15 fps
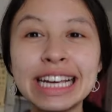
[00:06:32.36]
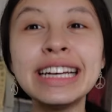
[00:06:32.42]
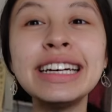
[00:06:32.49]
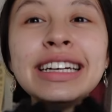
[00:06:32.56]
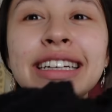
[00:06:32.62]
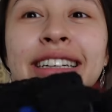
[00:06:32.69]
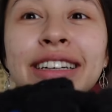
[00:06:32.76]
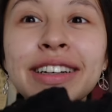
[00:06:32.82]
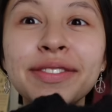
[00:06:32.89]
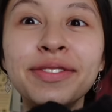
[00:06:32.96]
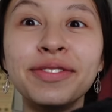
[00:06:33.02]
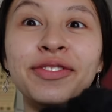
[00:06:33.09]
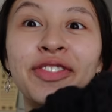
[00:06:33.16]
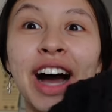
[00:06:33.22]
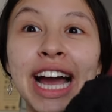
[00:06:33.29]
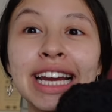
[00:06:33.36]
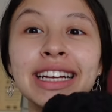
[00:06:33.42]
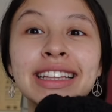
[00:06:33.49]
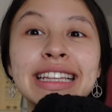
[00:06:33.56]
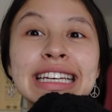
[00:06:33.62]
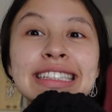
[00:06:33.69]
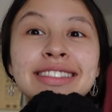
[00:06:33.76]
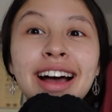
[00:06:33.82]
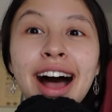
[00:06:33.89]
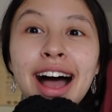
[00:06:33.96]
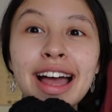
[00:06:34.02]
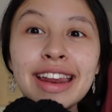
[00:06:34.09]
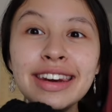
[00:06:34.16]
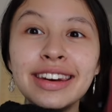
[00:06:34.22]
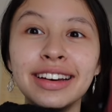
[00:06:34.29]
I am finally
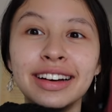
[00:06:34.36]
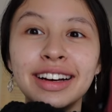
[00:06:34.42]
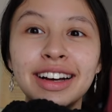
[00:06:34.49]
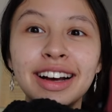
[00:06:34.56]
done!